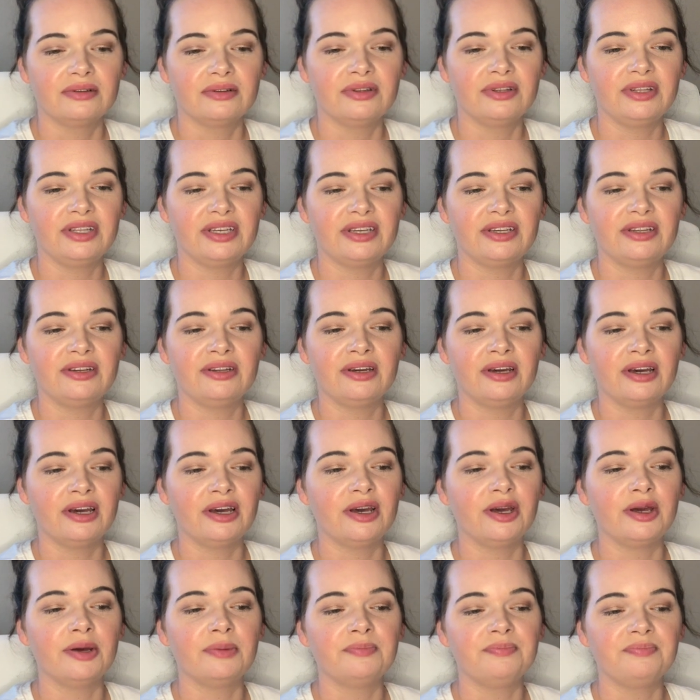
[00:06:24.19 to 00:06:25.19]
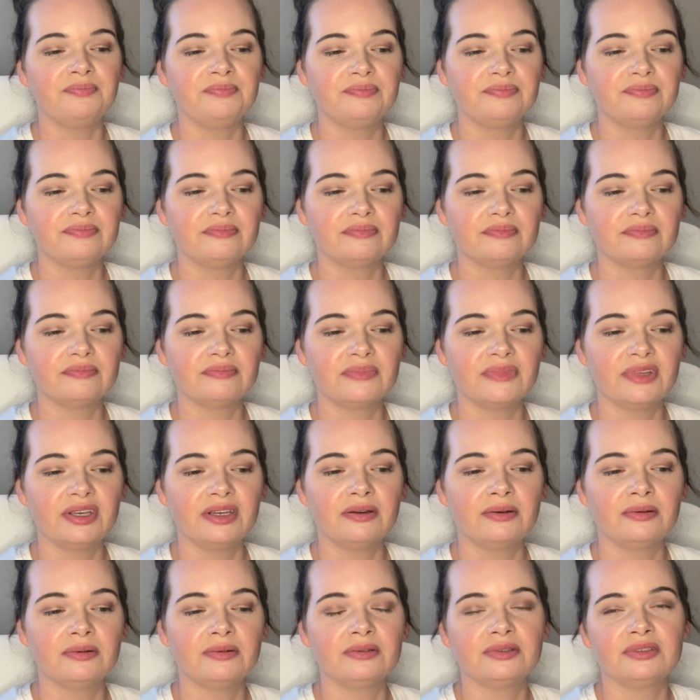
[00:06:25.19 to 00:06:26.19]
then
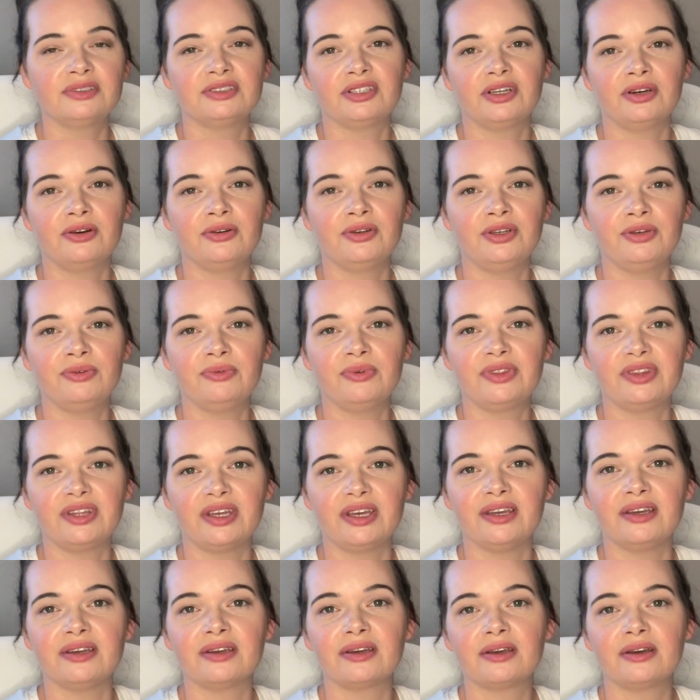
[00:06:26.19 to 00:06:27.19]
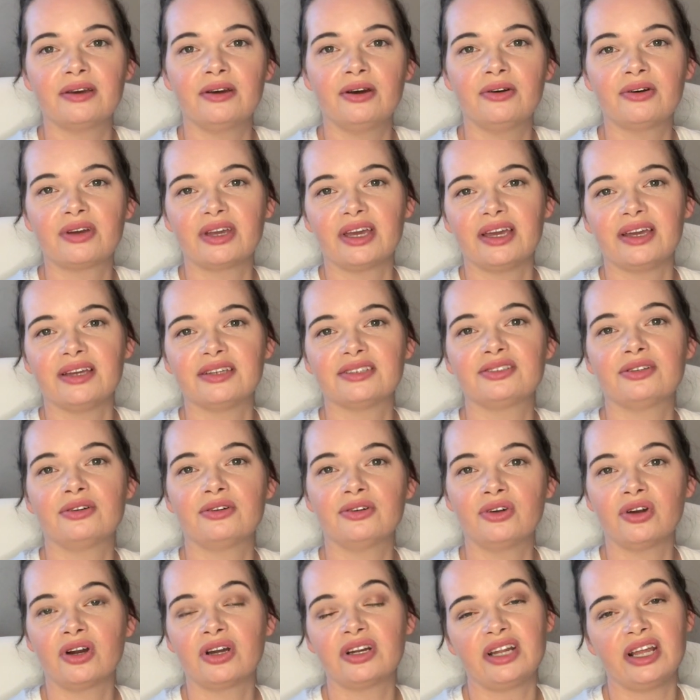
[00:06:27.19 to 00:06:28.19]
so you would think, okay, so a
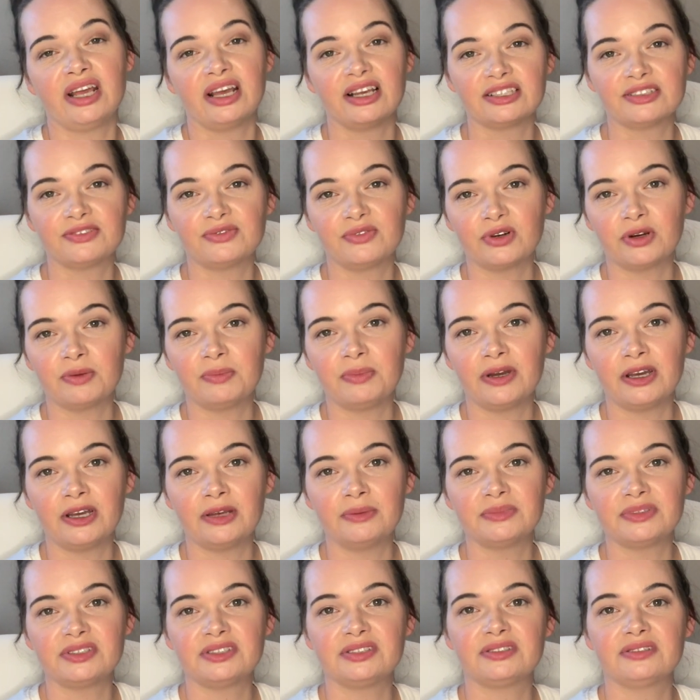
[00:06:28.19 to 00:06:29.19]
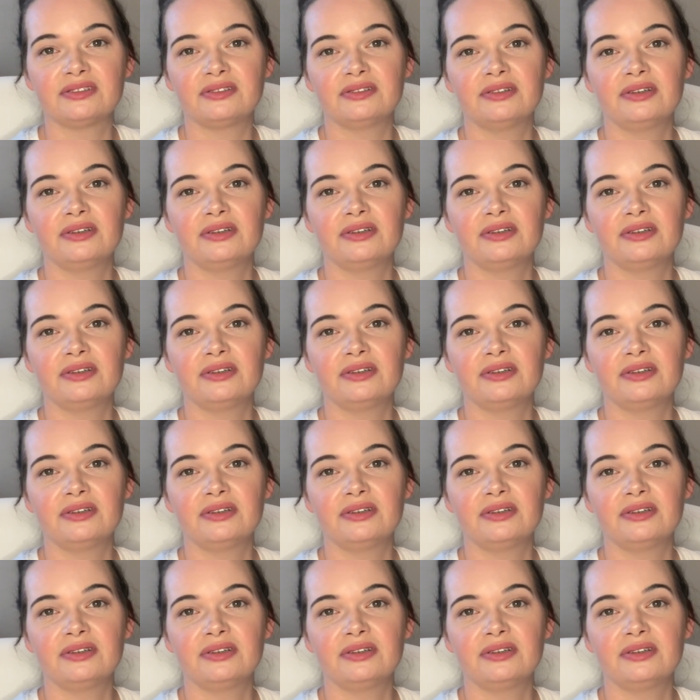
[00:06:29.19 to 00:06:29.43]
grande has 4 pumps